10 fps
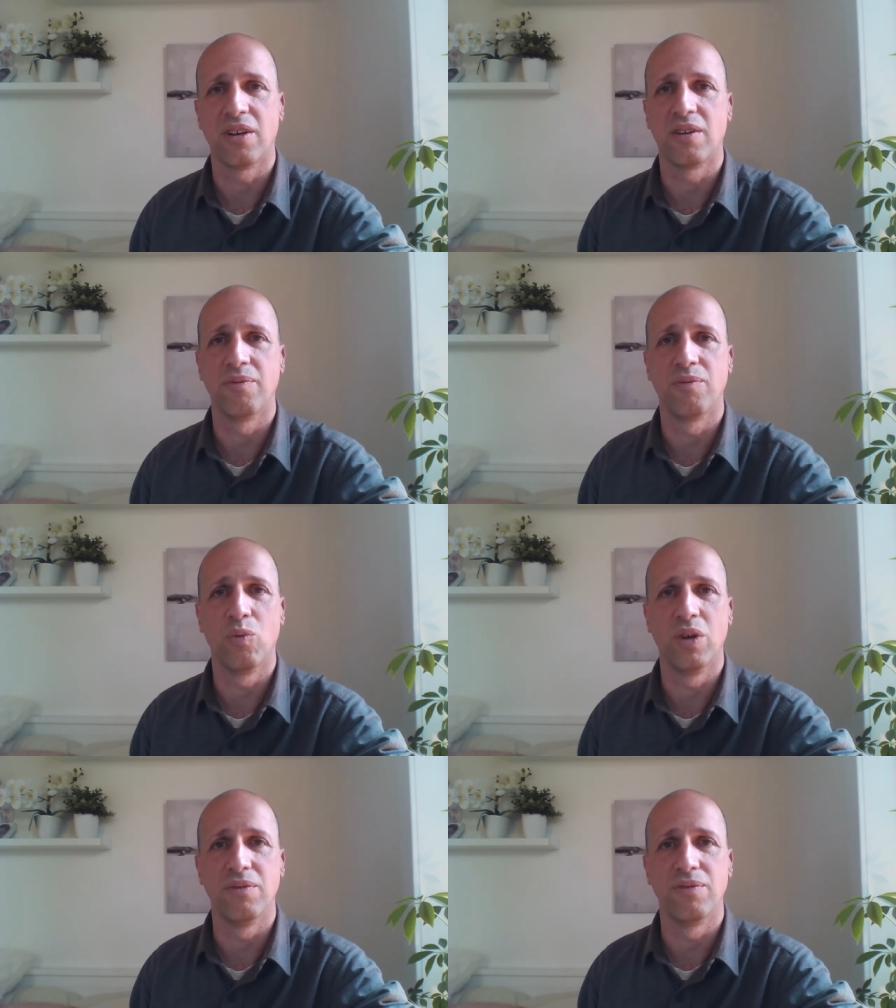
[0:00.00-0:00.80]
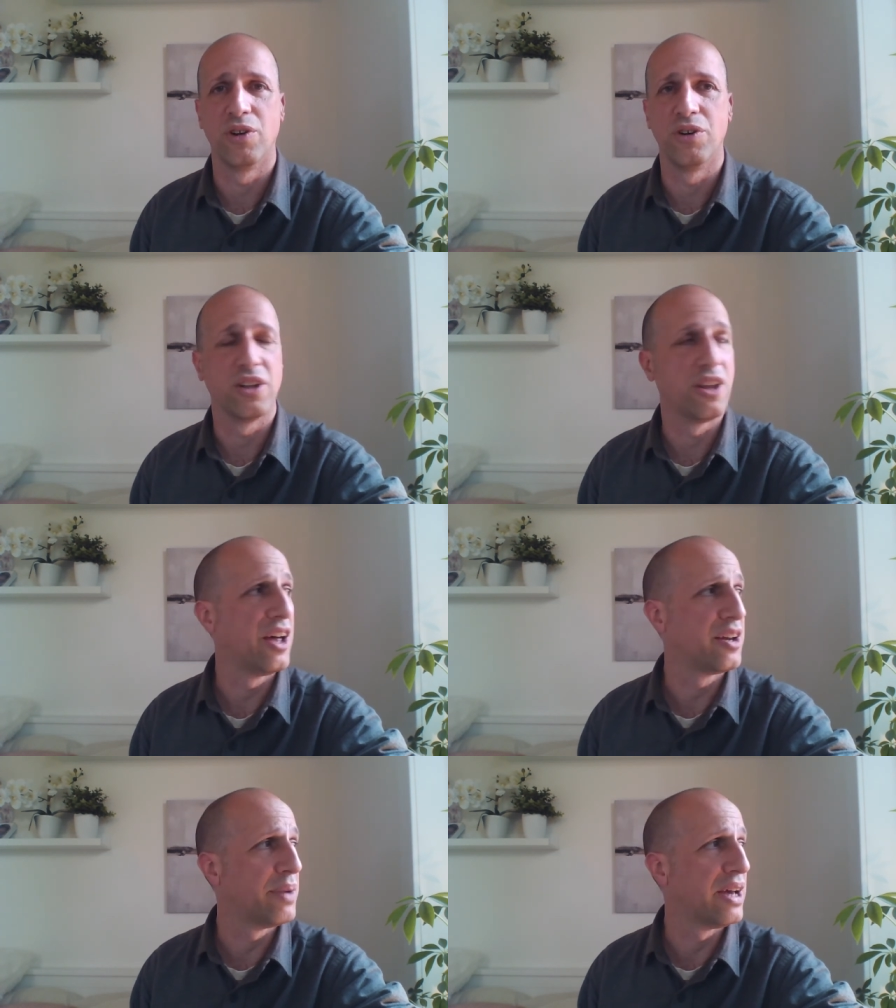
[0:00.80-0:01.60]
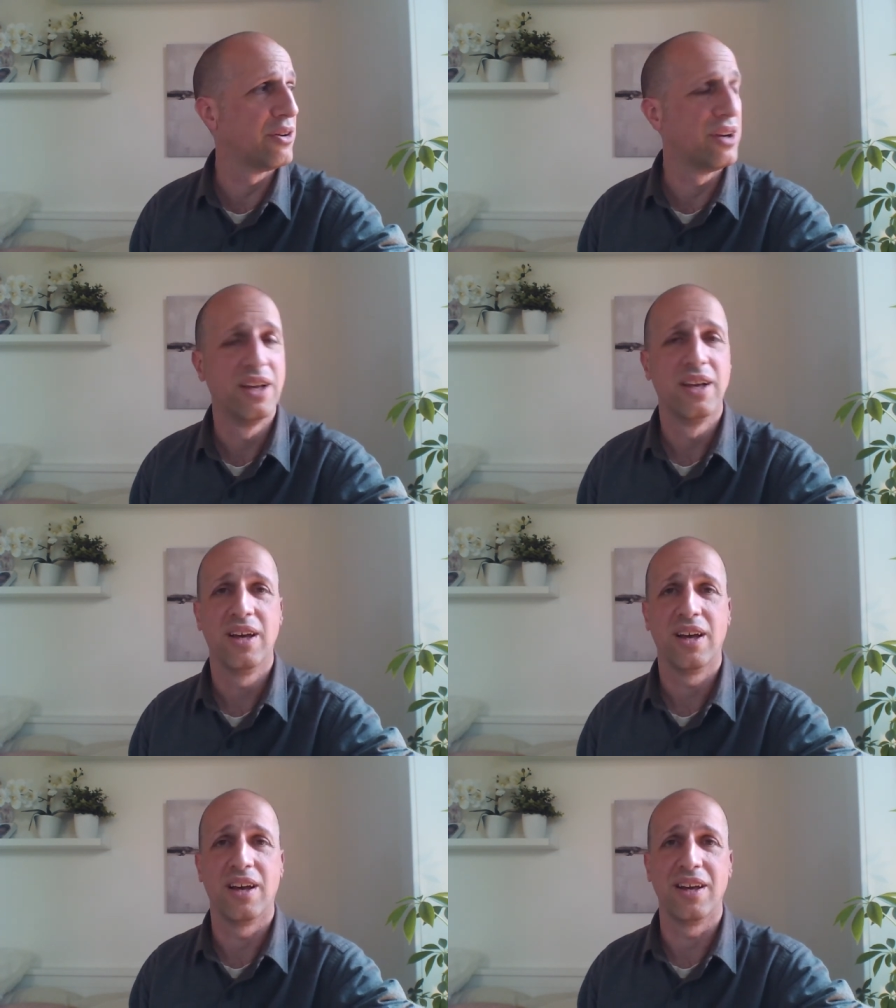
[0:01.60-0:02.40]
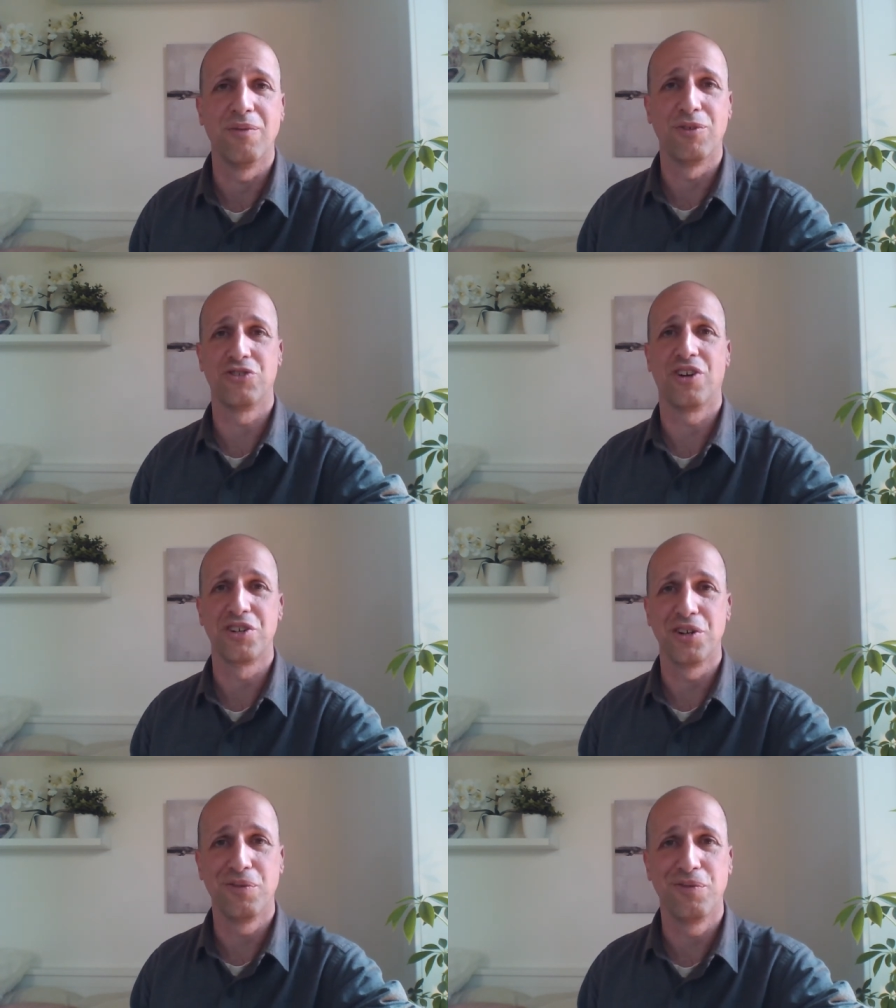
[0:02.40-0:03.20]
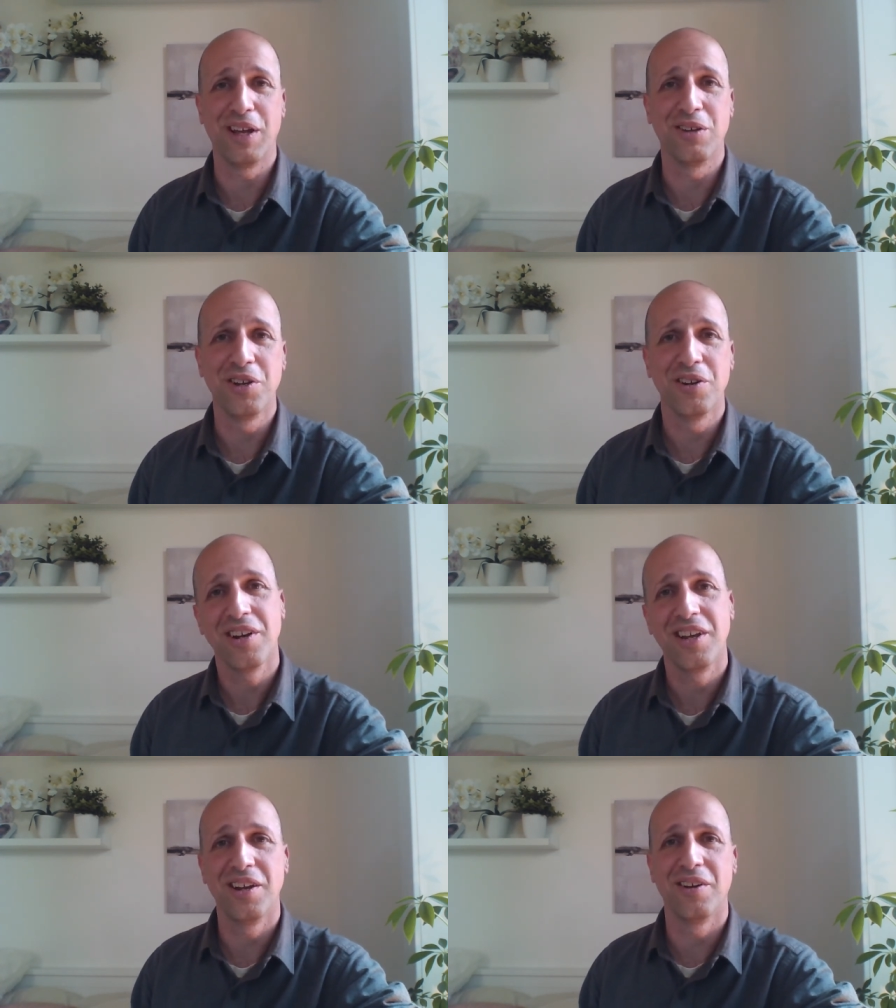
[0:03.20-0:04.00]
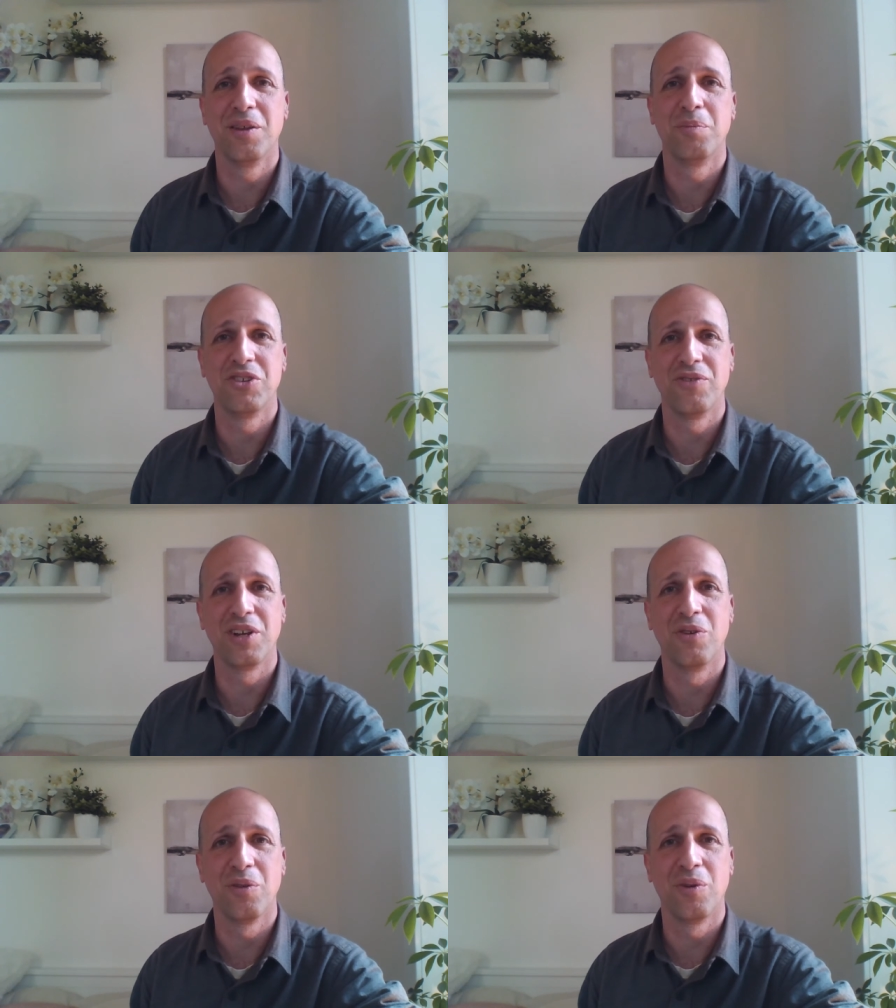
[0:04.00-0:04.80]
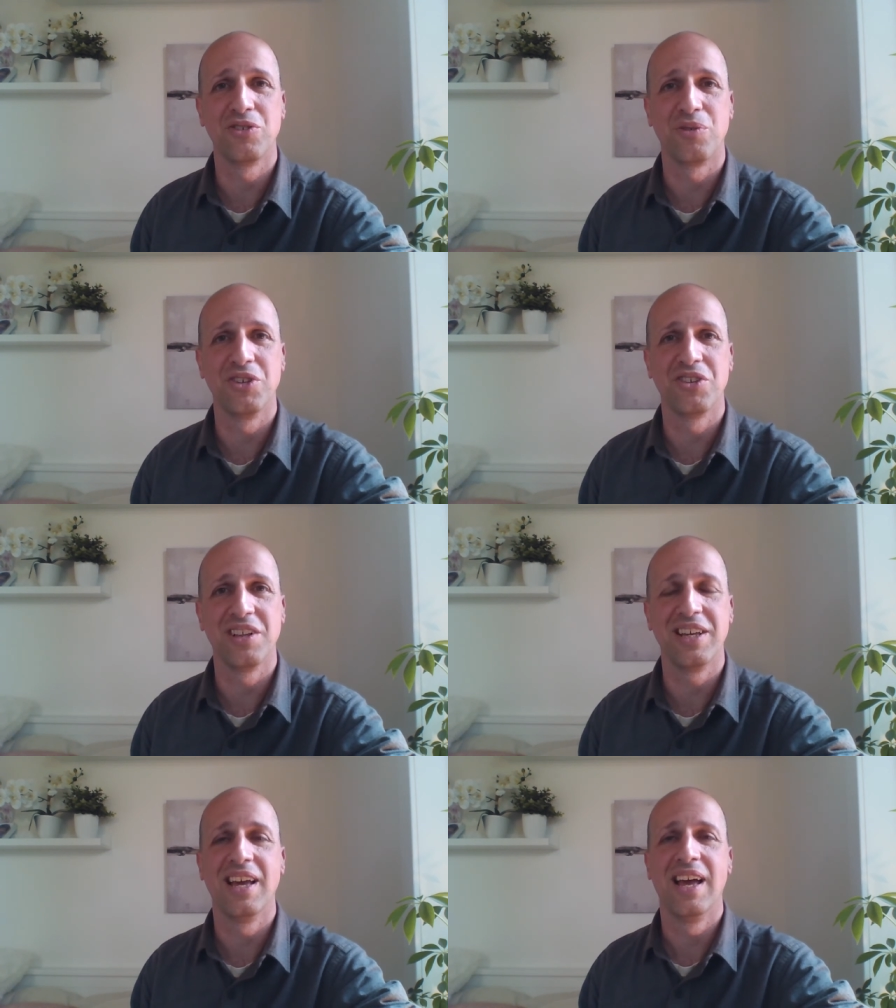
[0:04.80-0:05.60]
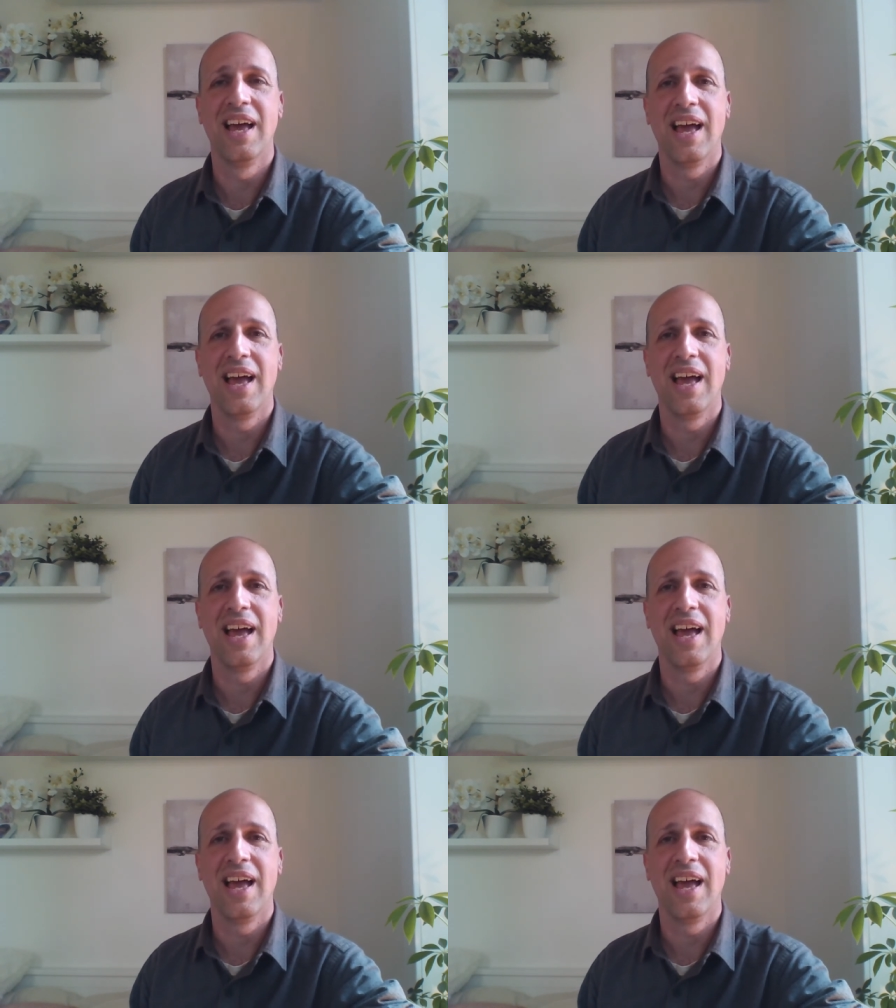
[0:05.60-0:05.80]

Um, we've learned a lot about uh, infrastructure failure here in the Pacific Northwest recently